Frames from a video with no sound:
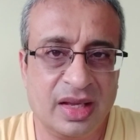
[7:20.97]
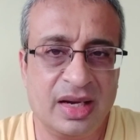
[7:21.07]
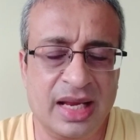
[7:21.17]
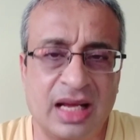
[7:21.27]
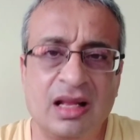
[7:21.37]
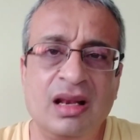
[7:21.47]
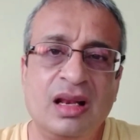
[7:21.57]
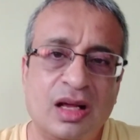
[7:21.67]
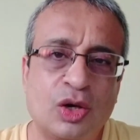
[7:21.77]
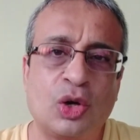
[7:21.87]

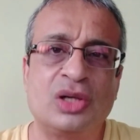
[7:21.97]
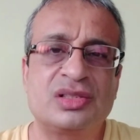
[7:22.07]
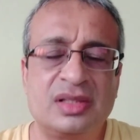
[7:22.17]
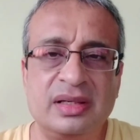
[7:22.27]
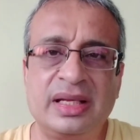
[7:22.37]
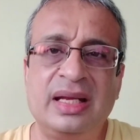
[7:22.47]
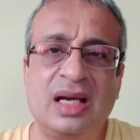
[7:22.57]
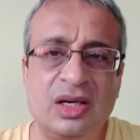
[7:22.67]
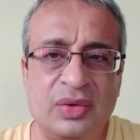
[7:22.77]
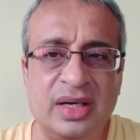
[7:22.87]
Nickel crossed thirteen
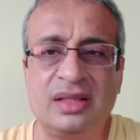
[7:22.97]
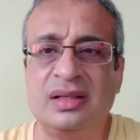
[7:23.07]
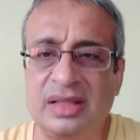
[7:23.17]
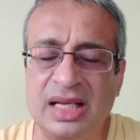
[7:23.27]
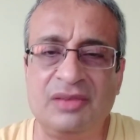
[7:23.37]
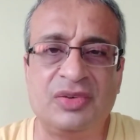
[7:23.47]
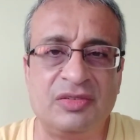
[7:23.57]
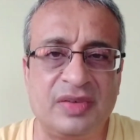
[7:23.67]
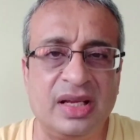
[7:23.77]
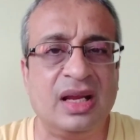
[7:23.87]
hundred, thirteen
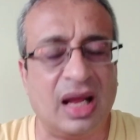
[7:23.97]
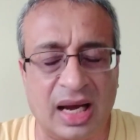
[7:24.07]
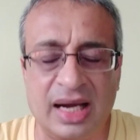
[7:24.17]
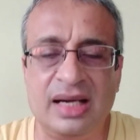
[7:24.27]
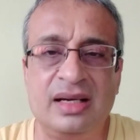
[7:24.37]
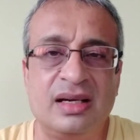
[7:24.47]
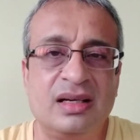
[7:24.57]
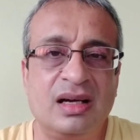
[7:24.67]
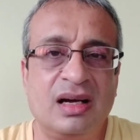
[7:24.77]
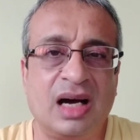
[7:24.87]
fifty and
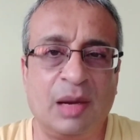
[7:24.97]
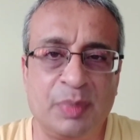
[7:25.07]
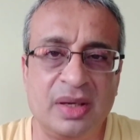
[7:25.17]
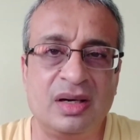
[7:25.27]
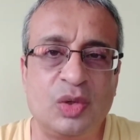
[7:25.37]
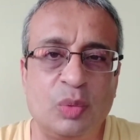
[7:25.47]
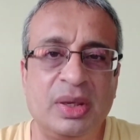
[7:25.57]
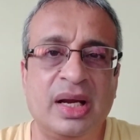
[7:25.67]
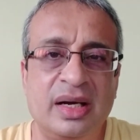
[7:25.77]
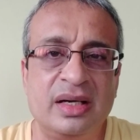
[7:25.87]
appeared to
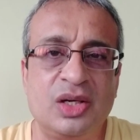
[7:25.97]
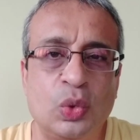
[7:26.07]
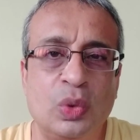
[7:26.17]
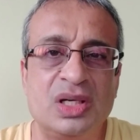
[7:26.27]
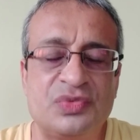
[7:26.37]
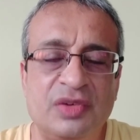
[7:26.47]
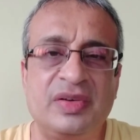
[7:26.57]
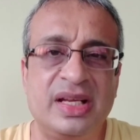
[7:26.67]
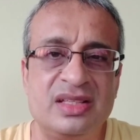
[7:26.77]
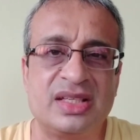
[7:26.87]
be headed towards
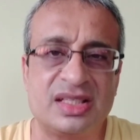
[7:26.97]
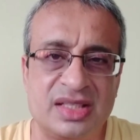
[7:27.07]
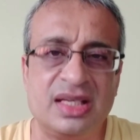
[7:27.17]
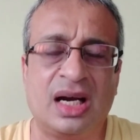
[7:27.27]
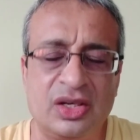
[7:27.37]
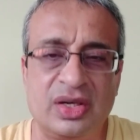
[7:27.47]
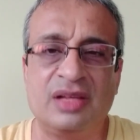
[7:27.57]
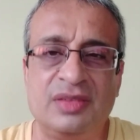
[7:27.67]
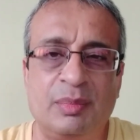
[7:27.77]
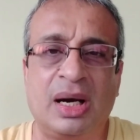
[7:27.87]
fifteen, sixteen hundred
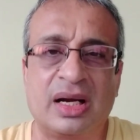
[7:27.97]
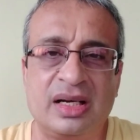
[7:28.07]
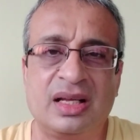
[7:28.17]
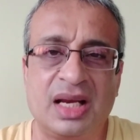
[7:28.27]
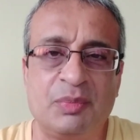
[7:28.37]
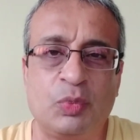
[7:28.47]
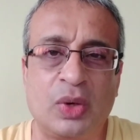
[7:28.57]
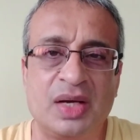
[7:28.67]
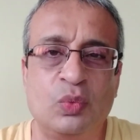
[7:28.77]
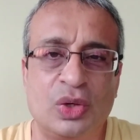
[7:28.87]
if the market
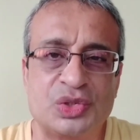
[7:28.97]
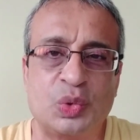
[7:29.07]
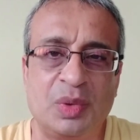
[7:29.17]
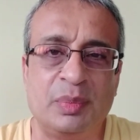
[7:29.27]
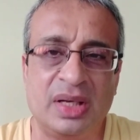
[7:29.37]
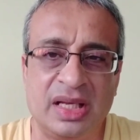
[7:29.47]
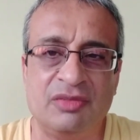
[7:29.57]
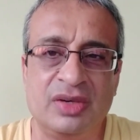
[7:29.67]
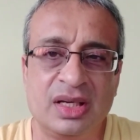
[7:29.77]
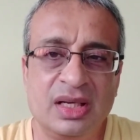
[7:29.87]
grapevine was to be
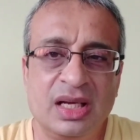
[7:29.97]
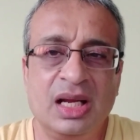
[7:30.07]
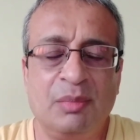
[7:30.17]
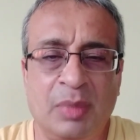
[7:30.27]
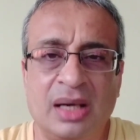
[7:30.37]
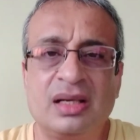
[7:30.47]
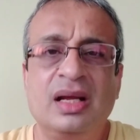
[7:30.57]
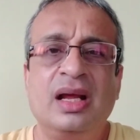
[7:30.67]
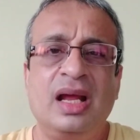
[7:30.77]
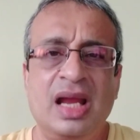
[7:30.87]
believed. But
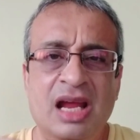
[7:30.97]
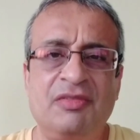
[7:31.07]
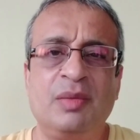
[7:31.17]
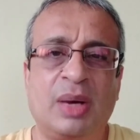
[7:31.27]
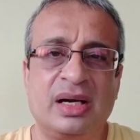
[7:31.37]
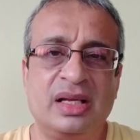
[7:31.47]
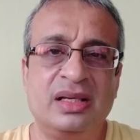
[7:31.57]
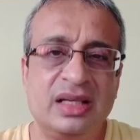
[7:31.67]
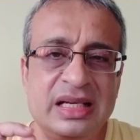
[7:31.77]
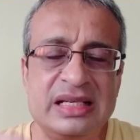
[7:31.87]

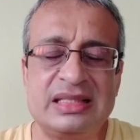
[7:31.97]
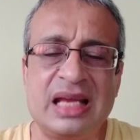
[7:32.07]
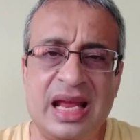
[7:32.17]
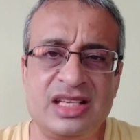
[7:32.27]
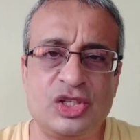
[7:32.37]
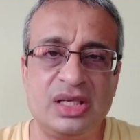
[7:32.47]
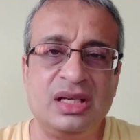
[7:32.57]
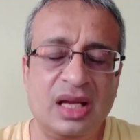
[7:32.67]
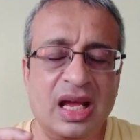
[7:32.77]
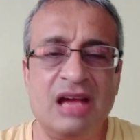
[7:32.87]
everybody is
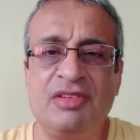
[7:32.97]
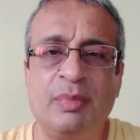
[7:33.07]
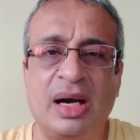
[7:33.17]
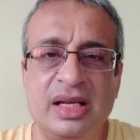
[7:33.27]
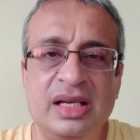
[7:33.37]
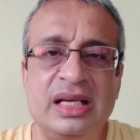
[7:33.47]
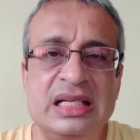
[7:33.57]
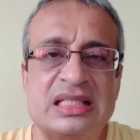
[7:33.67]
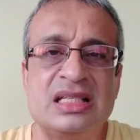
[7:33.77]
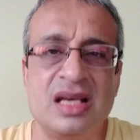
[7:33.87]
edgy, everybody
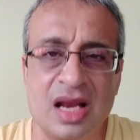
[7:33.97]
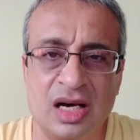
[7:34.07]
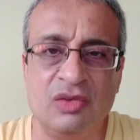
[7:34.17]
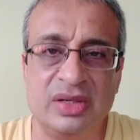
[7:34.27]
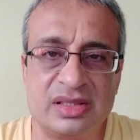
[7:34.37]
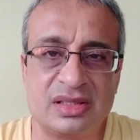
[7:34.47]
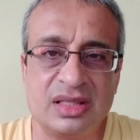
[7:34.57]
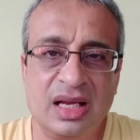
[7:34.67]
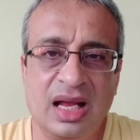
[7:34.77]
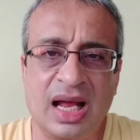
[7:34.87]
is nervous,
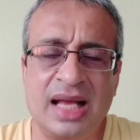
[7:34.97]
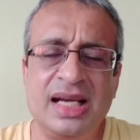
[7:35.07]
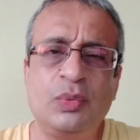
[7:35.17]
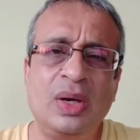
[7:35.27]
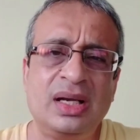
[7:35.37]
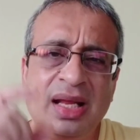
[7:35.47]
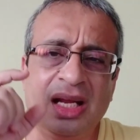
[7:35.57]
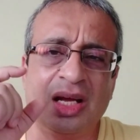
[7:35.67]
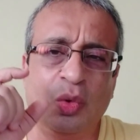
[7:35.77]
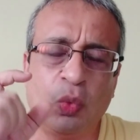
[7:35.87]
and it will
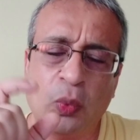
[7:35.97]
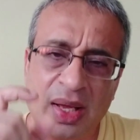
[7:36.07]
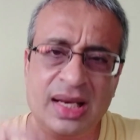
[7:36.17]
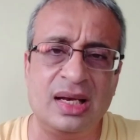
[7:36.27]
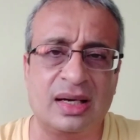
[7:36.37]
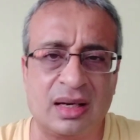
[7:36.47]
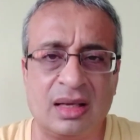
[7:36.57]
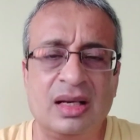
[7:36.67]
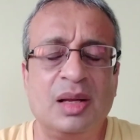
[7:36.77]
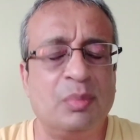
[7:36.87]
take very
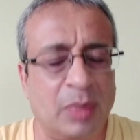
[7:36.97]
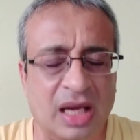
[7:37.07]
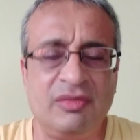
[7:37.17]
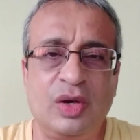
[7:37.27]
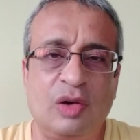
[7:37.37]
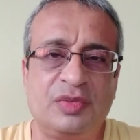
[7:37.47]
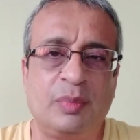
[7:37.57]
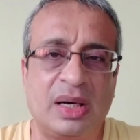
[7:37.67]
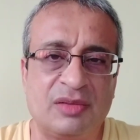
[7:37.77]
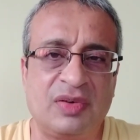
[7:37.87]
little by way of the
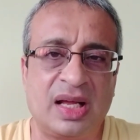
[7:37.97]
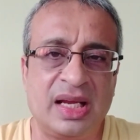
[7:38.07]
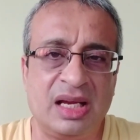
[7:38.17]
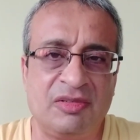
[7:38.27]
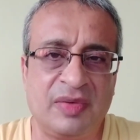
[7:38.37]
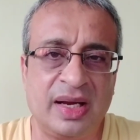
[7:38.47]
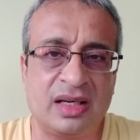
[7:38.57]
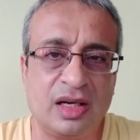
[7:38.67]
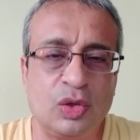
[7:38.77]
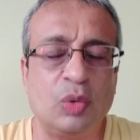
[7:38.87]
butterfly
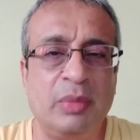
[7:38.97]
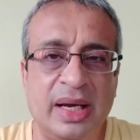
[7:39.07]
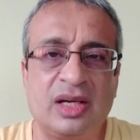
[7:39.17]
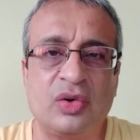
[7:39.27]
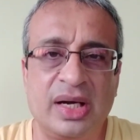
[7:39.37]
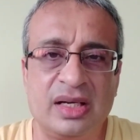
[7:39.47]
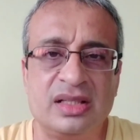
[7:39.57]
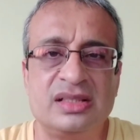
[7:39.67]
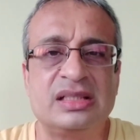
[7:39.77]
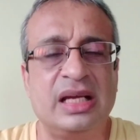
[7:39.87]
effect to make
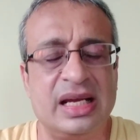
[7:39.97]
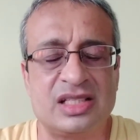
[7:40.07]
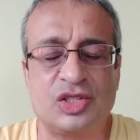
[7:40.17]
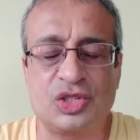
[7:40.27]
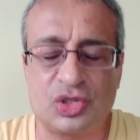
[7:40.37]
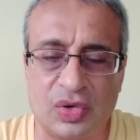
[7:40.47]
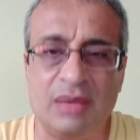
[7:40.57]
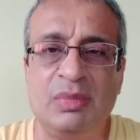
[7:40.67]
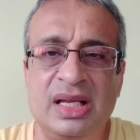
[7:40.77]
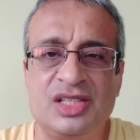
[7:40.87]
traders
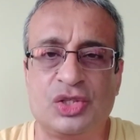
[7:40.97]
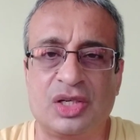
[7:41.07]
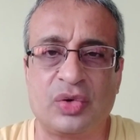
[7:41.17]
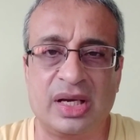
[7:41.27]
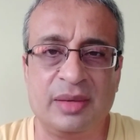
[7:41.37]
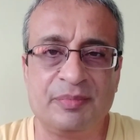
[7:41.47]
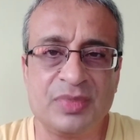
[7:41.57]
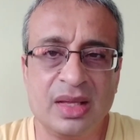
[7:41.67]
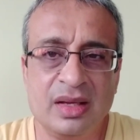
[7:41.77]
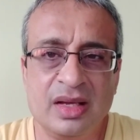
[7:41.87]
extremely jittery.
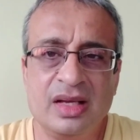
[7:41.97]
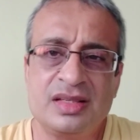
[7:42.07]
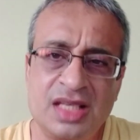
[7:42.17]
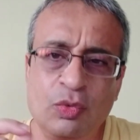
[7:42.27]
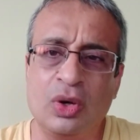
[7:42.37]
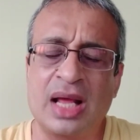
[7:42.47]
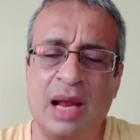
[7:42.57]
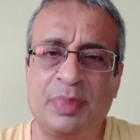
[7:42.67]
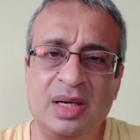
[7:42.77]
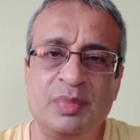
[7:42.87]
See what
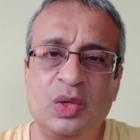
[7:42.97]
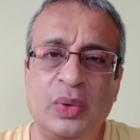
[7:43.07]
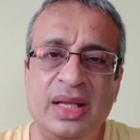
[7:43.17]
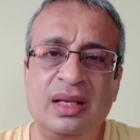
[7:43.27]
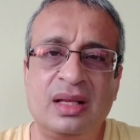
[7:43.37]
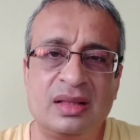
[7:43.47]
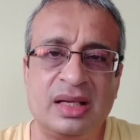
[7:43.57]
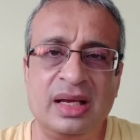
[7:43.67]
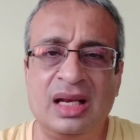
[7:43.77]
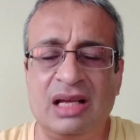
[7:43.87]
happened between
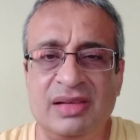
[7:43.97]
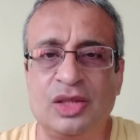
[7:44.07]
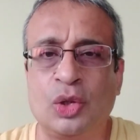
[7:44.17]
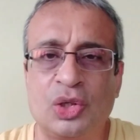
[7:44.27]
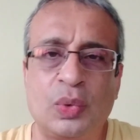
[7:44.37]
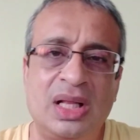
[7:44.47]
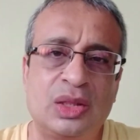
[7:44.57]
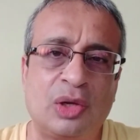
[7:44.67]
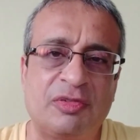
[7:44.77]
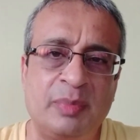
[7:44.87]
the eleventh or
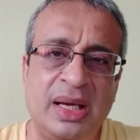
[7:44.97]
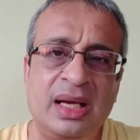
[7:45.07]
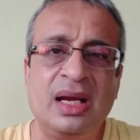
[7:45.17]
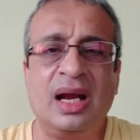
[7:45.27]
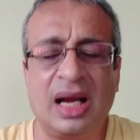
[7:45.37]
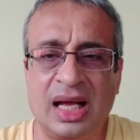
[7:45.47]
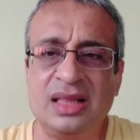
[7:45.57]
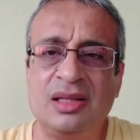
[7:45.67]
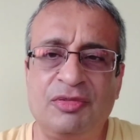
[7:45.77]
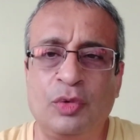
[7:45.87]
twelfth of May
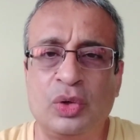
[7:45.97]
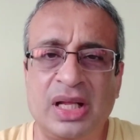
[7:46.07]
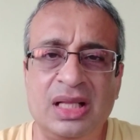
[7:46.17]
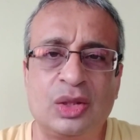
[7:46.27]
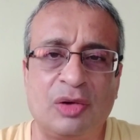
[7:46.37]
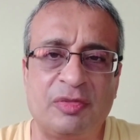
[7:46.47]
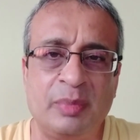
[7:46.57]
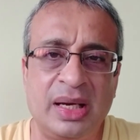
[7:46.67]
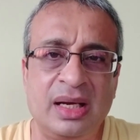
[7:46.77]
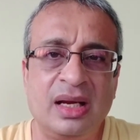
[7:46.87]
and the fourteenth of
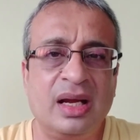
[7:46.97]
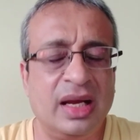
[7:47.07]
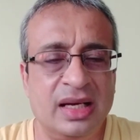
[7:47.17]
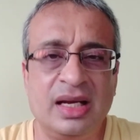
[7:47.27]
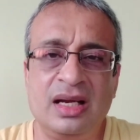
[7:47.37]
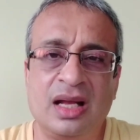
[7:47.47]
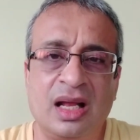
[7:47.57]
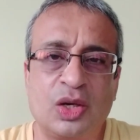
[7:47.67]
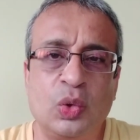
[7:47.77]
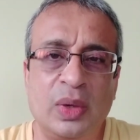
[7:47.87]
May in
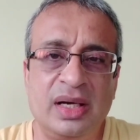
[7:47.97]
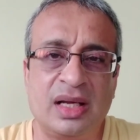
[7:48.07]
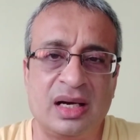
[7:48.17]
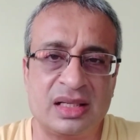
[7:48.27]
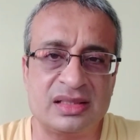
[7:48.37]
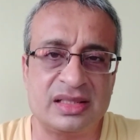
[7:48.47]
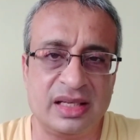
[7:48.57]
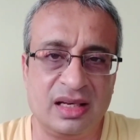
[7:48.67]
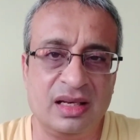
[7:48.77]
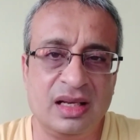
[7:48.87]
Hindalco and Tata
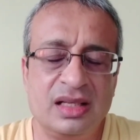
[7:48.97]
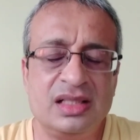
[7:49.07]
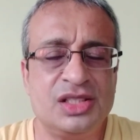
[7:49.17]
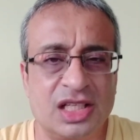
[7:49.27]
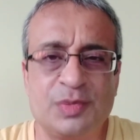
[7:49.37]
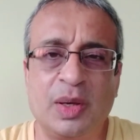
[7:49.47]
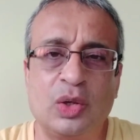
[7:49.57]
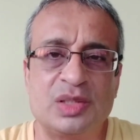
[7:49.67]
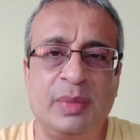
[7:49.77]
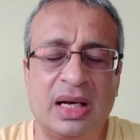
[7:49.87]
Steel. Just
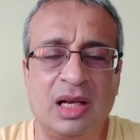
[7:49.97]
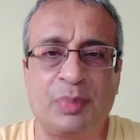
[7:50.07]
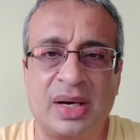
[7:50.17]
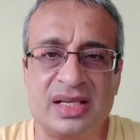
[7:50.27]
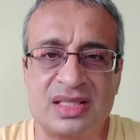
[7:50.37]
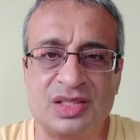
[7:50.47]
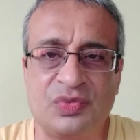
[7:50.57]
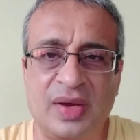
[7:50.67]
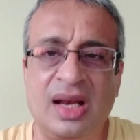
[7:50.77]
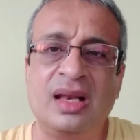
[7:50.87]
because metal prices
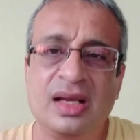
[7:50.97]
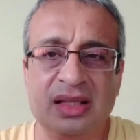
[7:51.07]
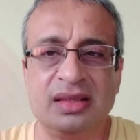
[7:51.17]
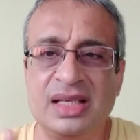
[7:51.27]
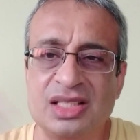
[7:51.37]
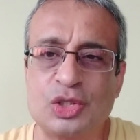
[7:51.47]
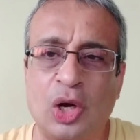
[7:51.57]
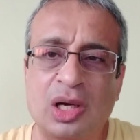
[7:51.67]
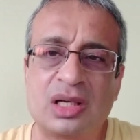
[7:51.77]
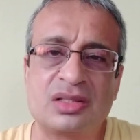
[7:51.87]
fell, these
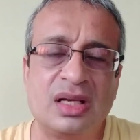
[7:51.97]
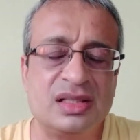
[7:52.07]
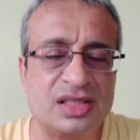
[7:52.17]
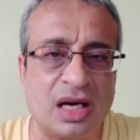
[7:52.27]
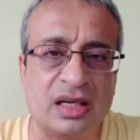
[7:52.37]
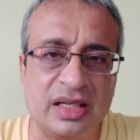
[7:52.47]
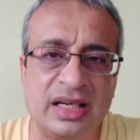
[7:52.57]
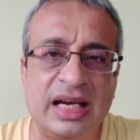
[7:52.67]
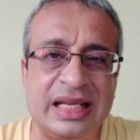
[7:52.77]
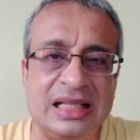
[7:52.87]
stocks started
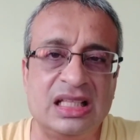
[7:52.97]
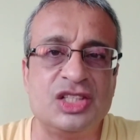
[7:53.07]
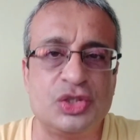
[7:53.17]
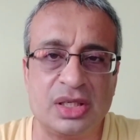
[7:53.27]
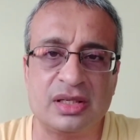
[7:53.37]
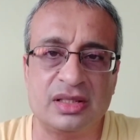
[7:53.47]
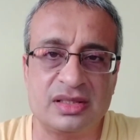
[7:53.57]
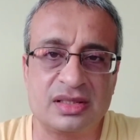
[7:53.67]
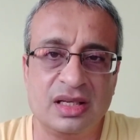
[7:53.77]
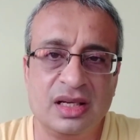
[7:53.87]
getting the jitters.